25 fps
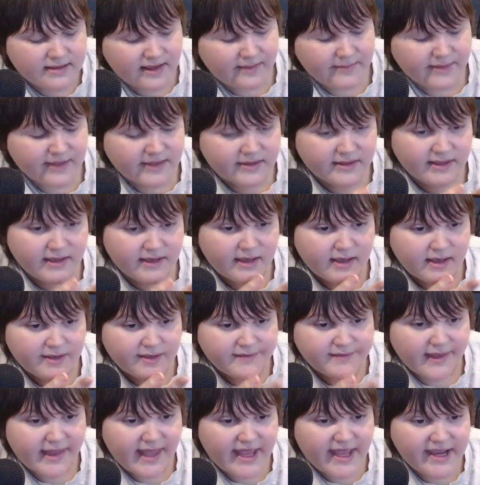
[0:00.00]
I mean,
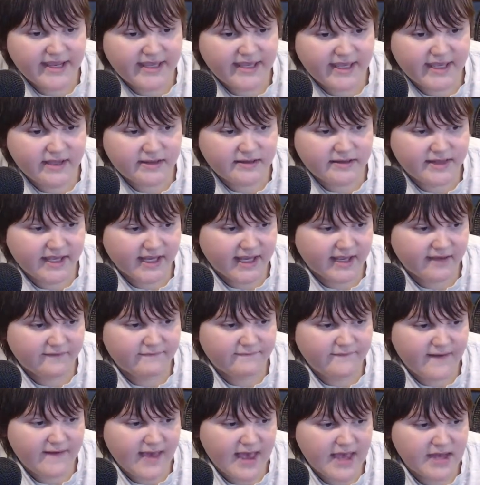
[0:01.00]
they like it. They get
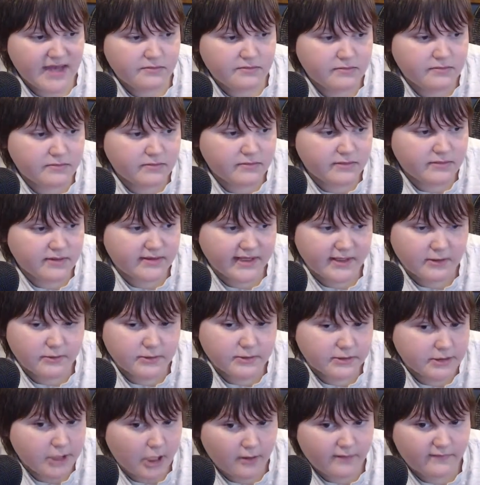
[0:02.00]
fed. They
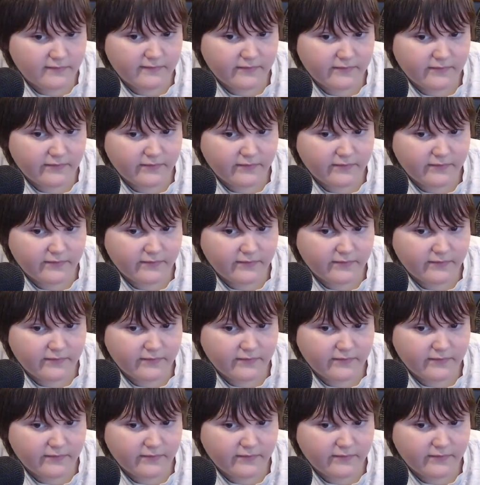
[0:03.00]
don't starve.